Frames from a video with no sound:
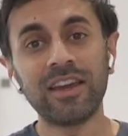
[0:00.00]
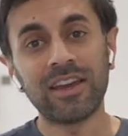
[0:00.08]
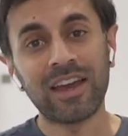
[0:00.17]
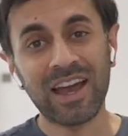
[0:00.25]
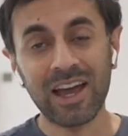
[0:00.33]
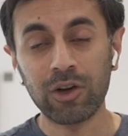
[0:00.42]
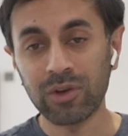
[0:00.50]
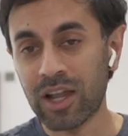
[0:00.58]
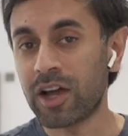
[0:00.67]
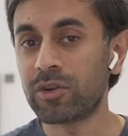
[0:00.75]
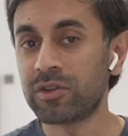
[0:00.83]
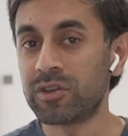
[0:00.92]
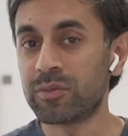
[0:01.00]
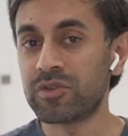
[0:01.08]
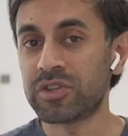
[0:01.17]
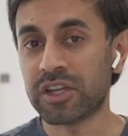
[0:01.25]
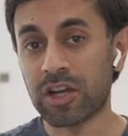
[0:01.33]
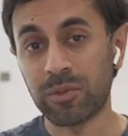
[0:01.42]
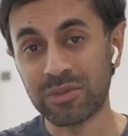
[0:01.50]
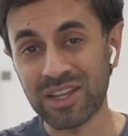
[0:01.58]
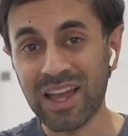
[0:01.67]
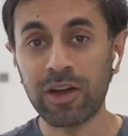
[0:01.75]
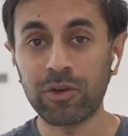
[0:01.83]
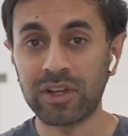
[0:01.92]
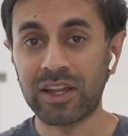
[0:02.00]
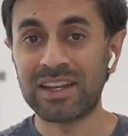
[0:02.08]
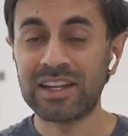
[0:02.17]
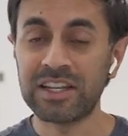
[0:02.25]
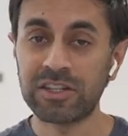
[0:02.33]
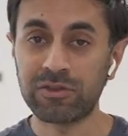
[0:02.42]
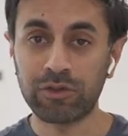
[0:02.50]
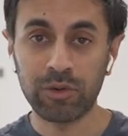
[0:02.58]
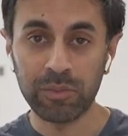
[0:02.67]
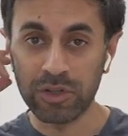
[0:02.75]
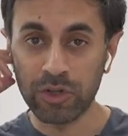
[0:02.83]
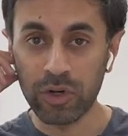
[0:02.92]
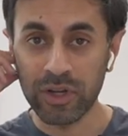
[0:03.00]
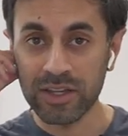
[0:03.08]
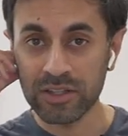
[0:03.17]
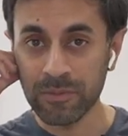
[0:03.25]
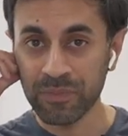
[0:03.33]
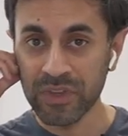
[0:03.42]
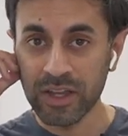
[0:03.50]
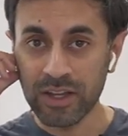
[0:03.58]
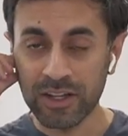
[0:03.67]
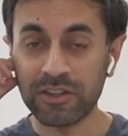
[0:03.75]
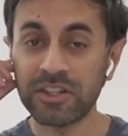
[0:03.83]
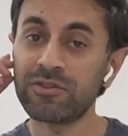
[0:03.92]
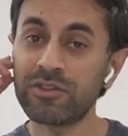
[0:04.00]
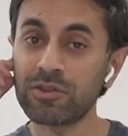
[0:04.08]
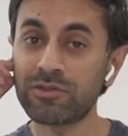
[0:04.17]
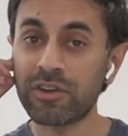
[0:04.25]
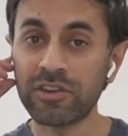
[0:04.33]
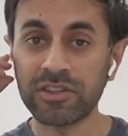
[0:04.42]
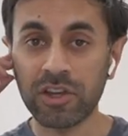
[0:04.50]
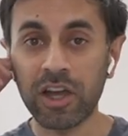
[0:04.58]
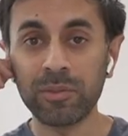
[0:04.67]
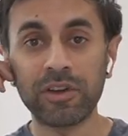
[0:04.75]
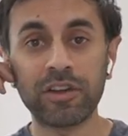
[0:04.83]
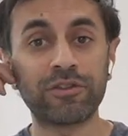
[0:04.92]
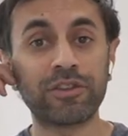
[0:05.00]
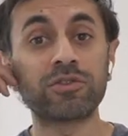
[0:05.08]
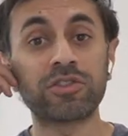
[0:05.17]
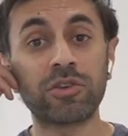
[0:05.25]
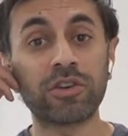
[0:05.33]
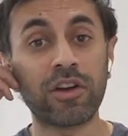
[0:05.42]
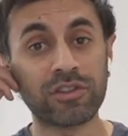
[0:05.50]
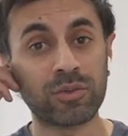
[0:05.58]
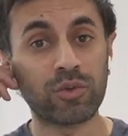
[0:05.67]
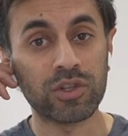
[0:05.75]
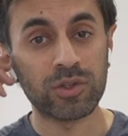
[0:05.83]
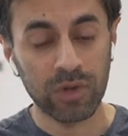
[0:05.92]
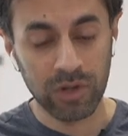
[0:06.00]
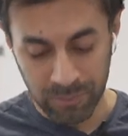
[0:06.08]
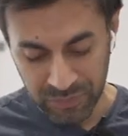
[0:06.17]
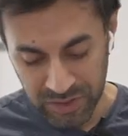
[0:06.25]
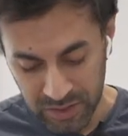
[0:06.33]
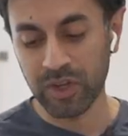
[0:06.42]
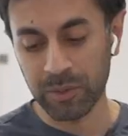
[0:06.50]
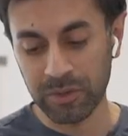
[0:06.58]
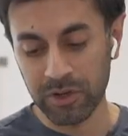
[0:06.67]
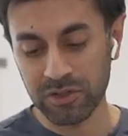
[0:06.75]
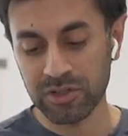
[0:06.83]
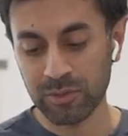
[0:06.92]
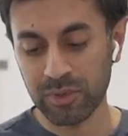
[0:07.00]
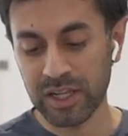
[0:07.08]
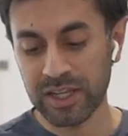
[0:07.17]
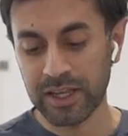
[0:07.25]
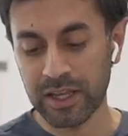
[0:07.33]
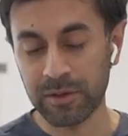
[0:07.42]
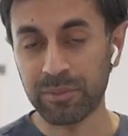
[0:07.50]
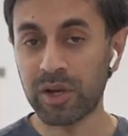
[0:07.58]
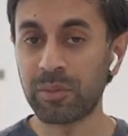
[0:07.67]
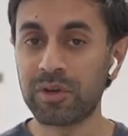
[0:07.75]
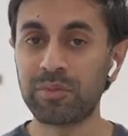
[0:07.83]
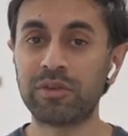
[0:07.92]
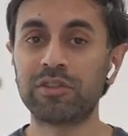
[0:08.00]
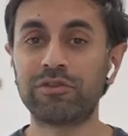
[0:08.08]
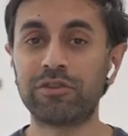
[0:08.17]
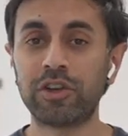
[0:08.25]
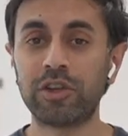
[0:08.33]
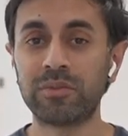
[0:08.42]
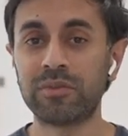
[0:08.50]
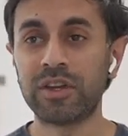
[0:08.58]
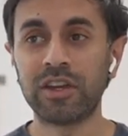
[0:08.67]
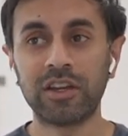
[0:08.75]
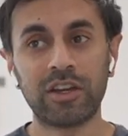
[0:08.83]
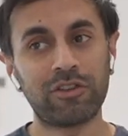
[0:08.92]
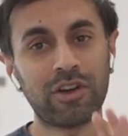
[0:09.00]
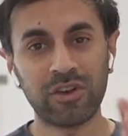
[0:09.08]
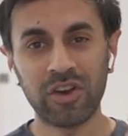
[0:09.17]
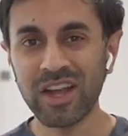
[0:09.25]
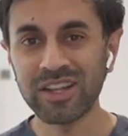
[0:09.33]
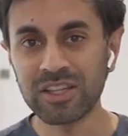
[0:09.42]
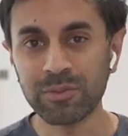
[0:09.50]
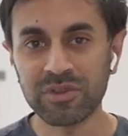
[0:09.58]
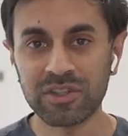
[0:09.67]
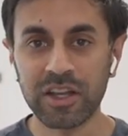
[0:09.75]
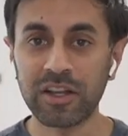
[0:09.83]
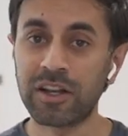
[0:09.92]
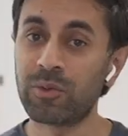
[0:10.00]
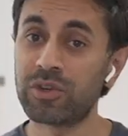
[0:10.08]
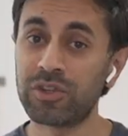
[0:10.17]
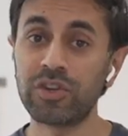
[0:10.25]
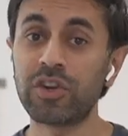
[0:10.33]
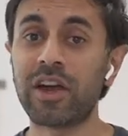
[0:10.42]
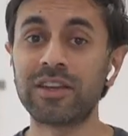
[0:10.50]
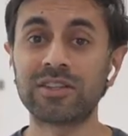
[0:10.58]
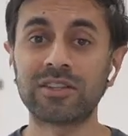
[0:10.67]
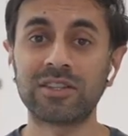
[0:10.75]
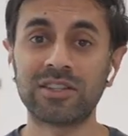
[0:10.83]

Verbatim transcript: how loud the music comes out and leaks from your ears. Now this feels very tight, but it feels so comfortable as well. I'm going to play again, but I'm going to put the volume around 90% and I want you guys to